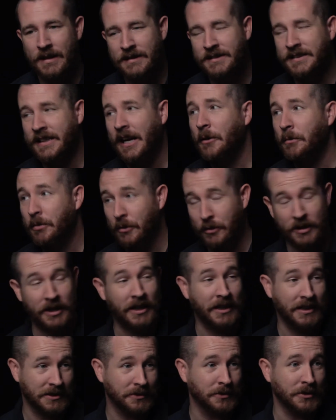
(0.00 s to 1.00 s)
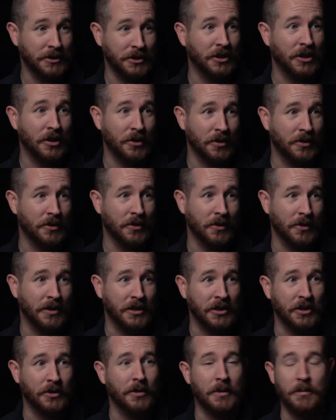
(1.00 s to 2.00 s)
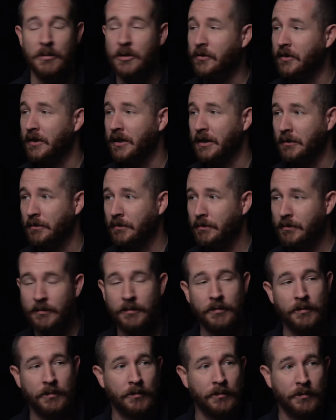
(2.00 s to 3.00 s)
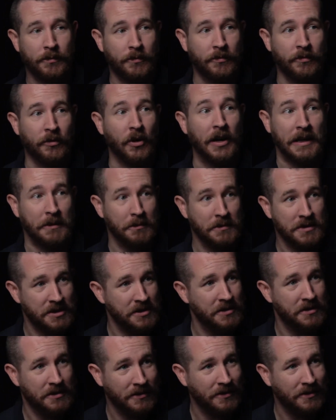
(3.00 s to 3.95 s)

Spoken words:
Scalpel cut is when you go through and you're removing frames.